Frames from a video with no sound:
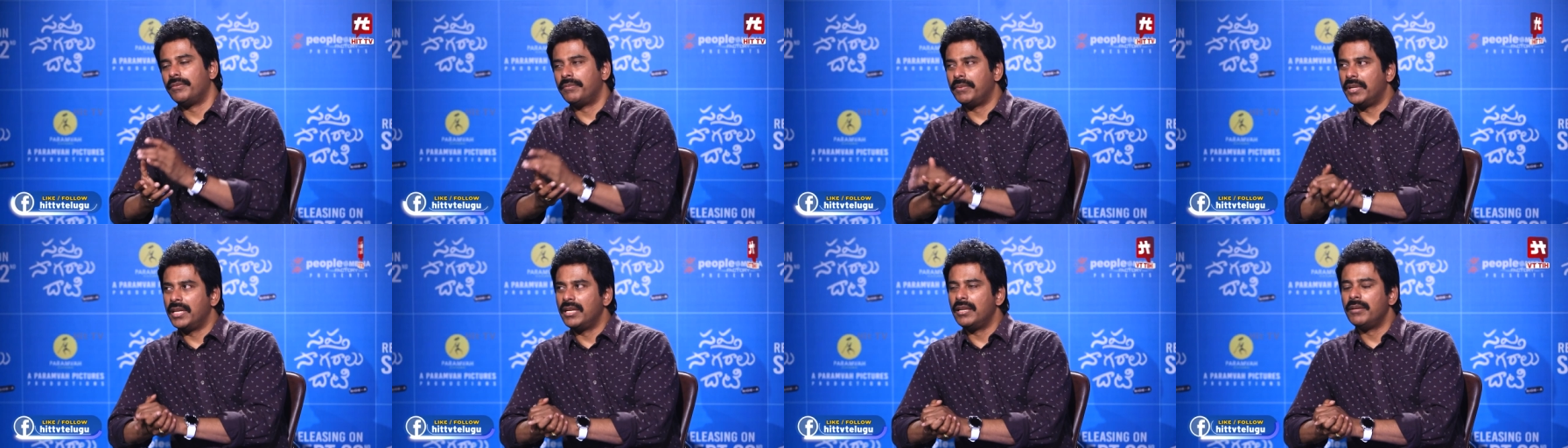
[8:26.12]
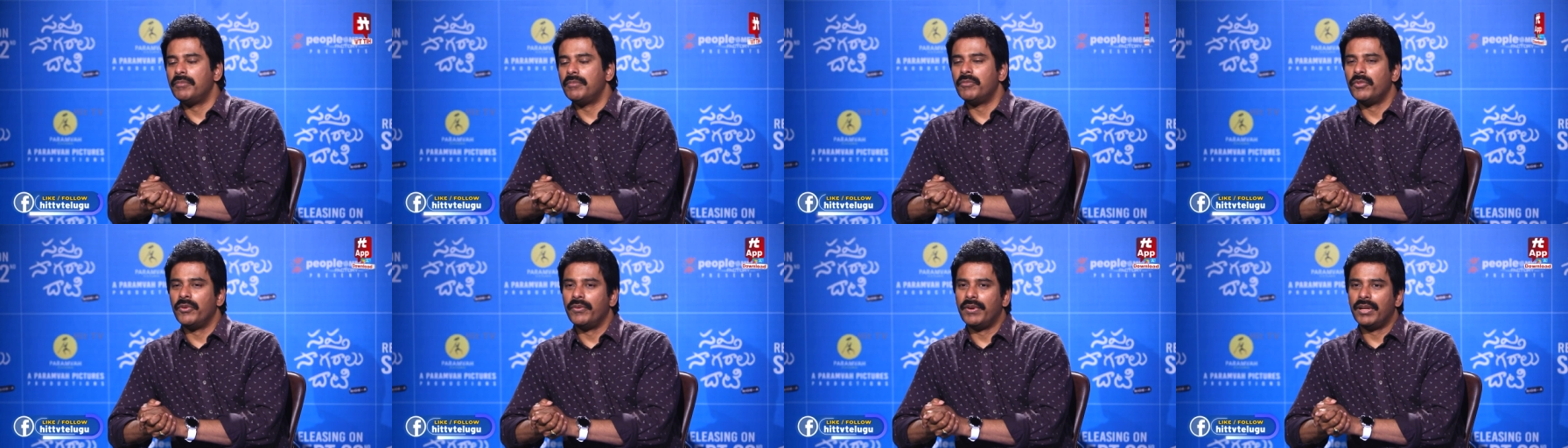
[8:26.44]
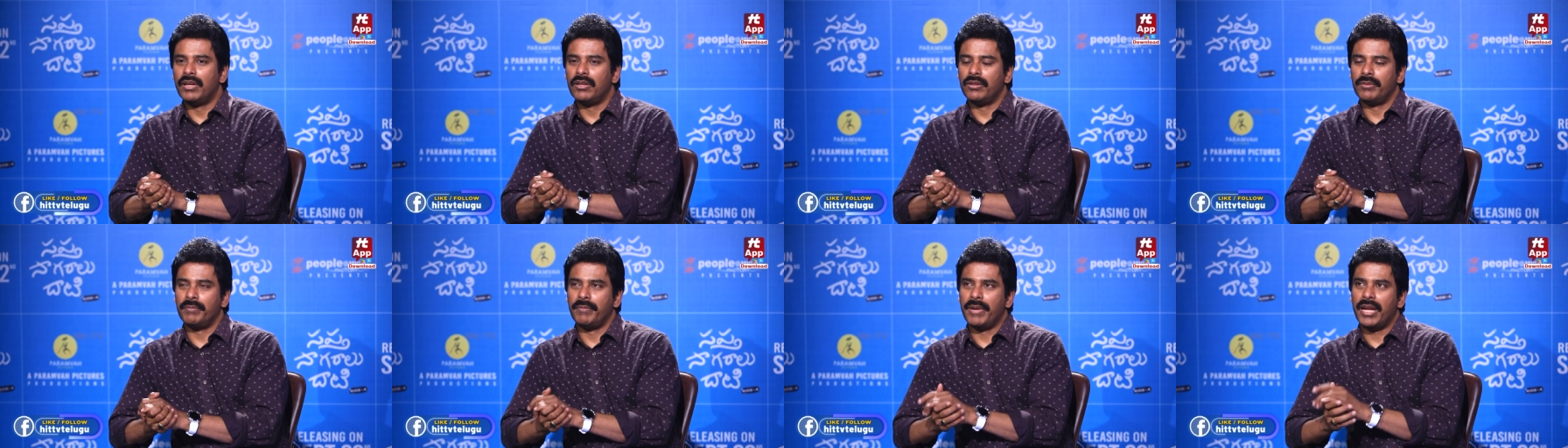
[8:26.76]
In movie
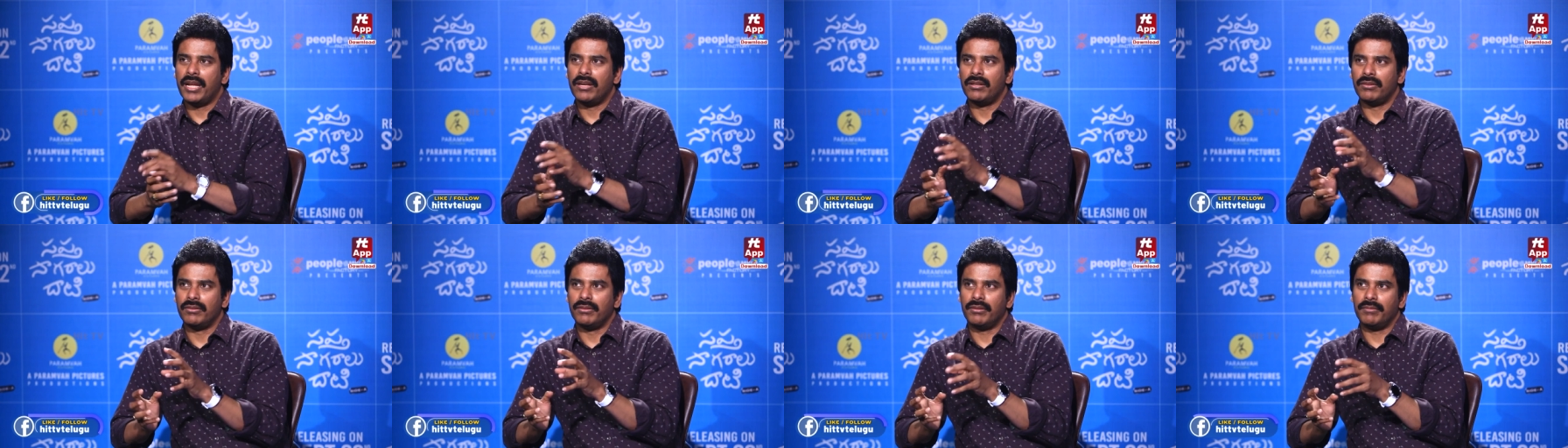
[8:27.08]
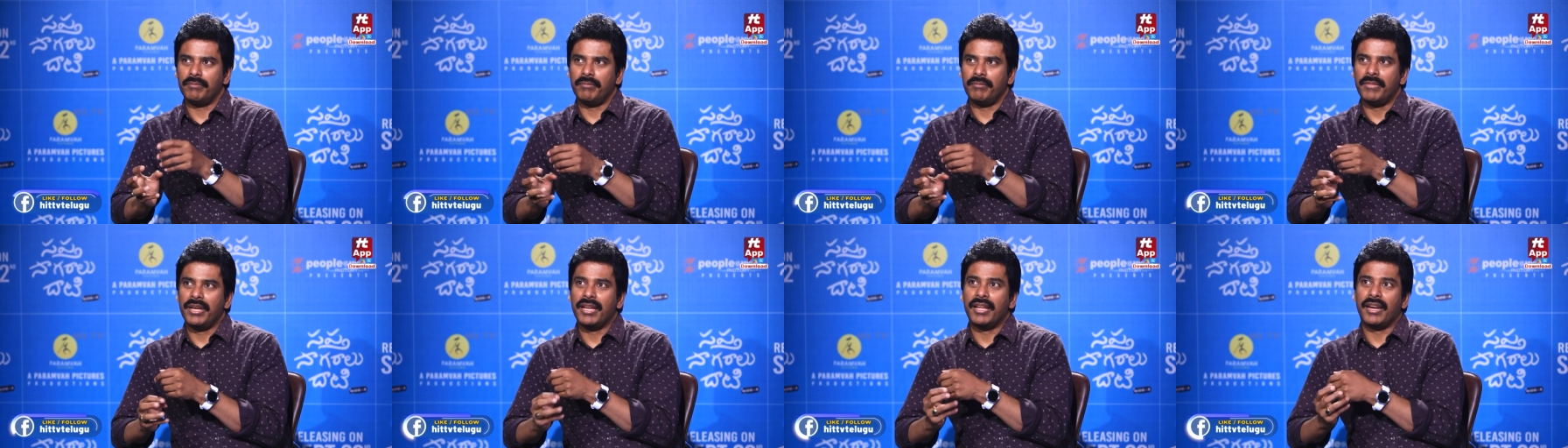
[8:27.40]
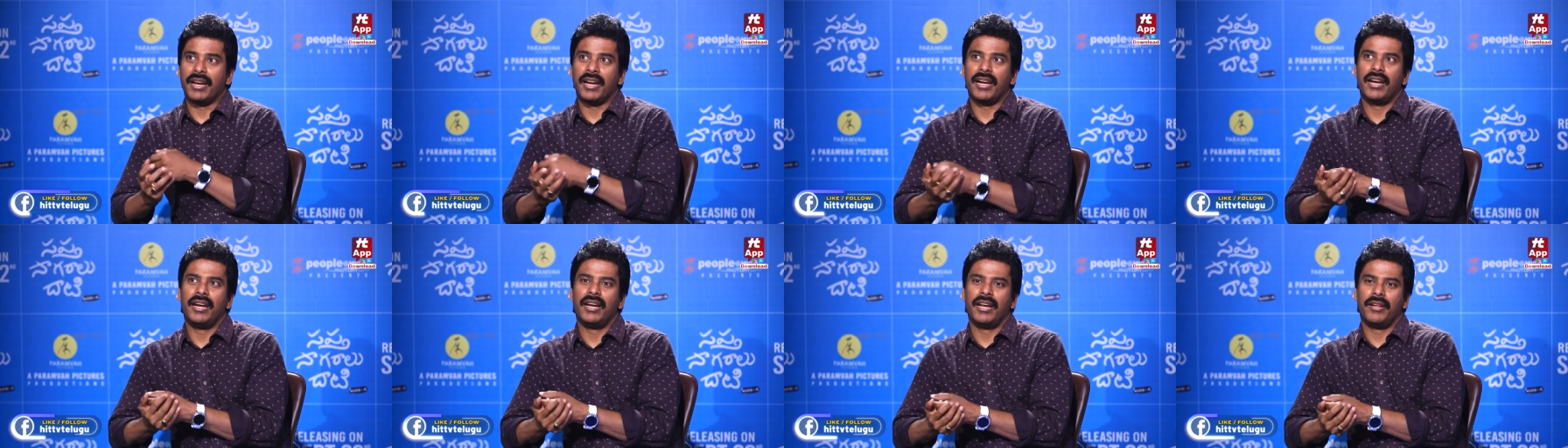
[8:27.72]
lo main me
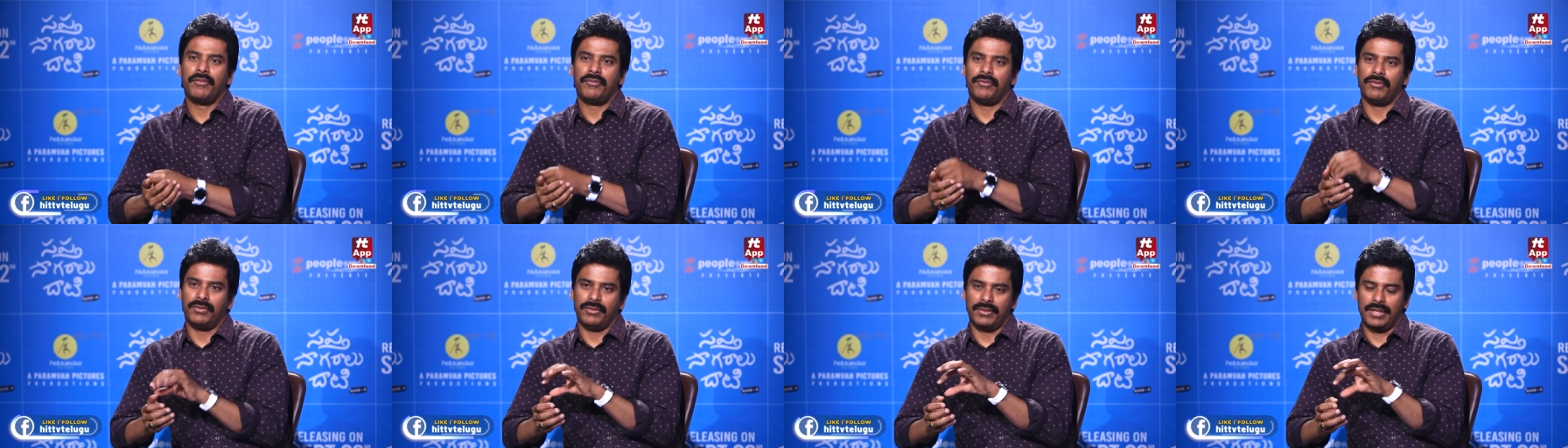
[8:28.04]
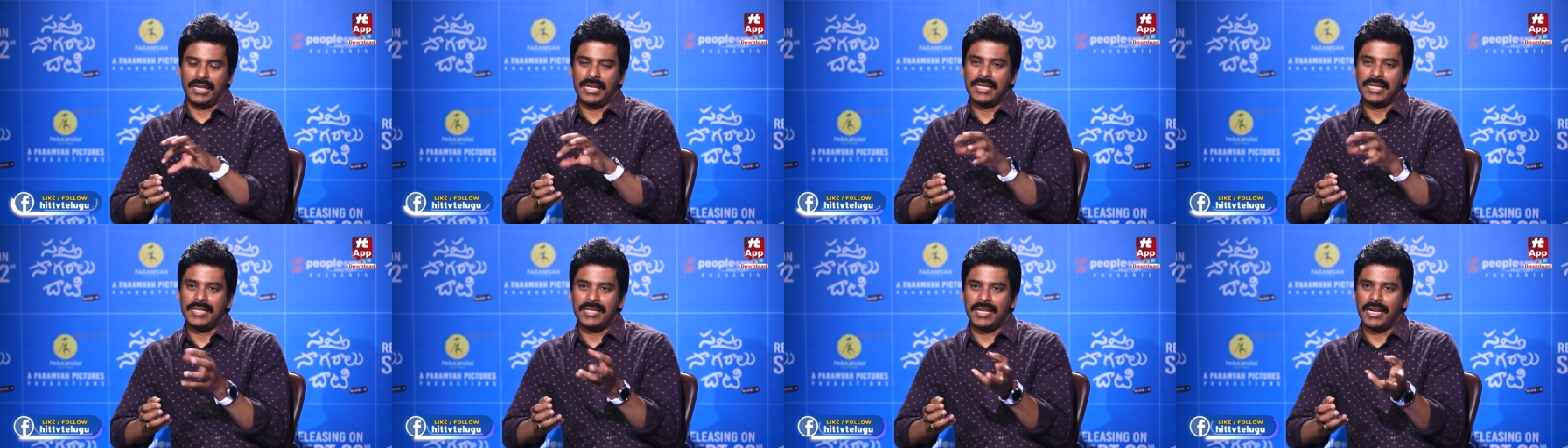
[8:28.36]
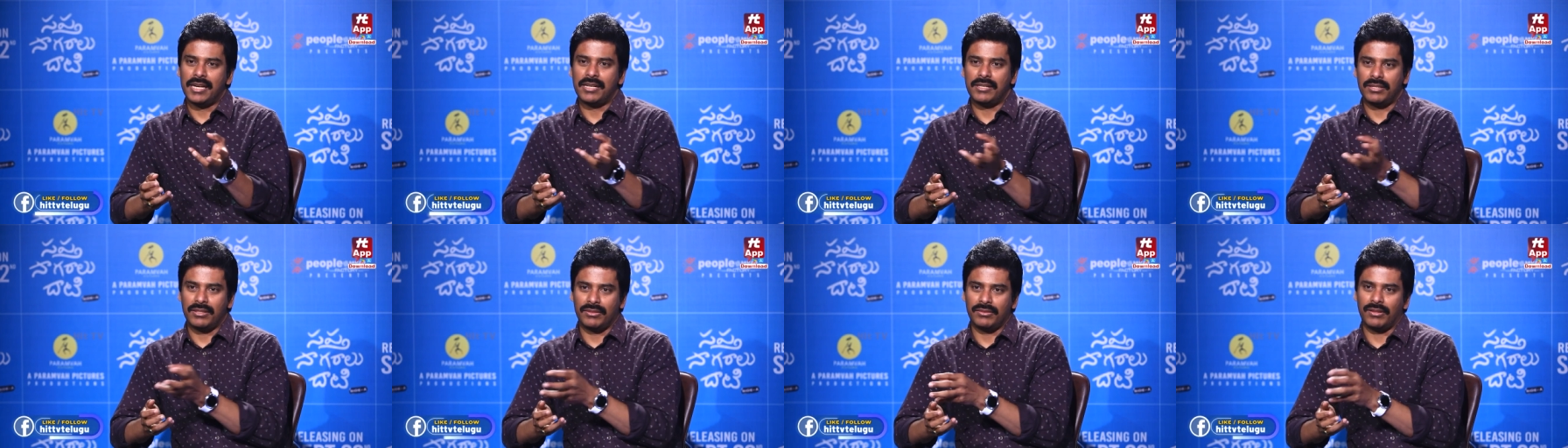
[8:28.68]
real life
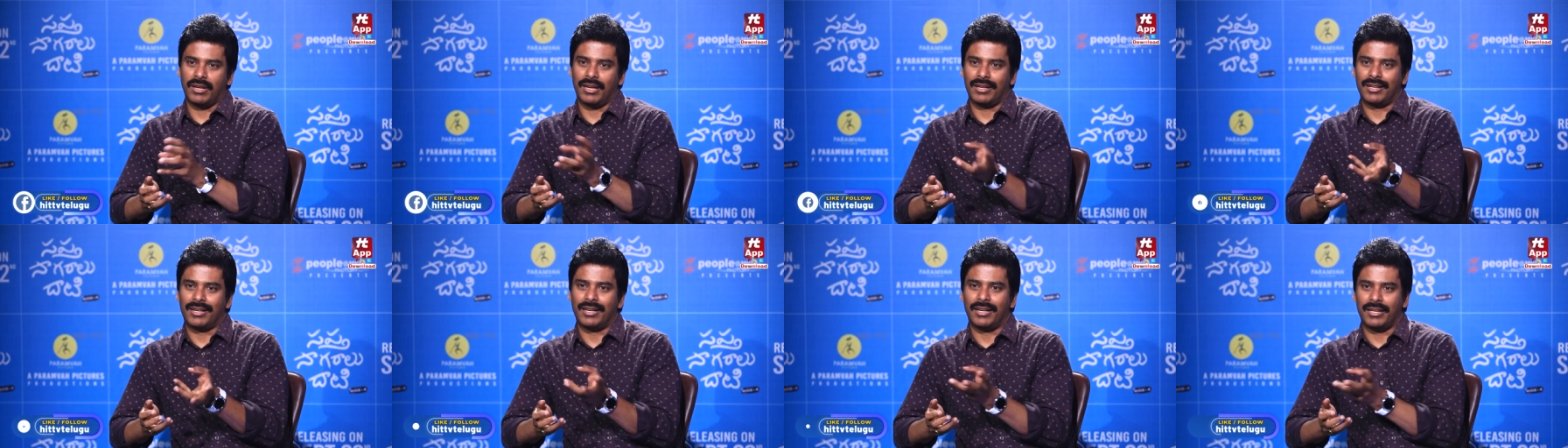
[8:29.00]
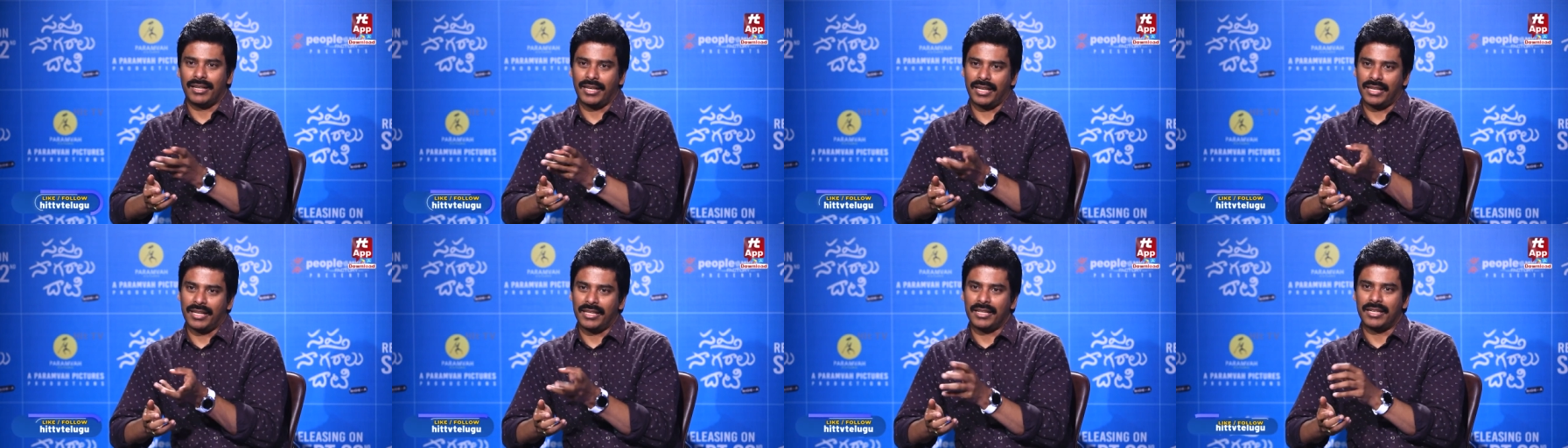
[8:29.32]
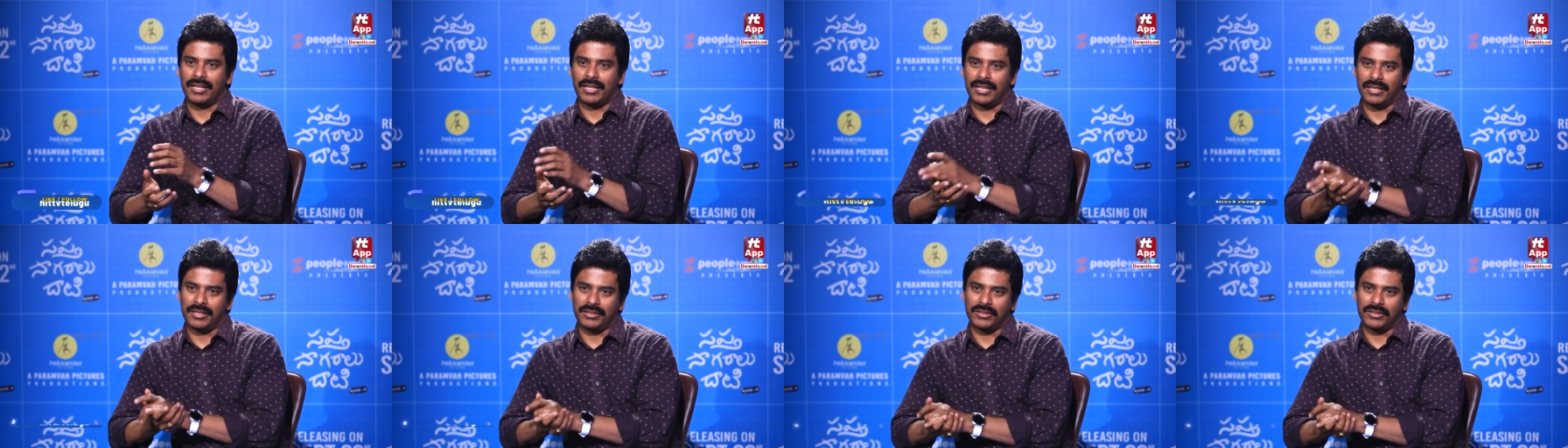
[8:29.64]
incidents atlante edanna.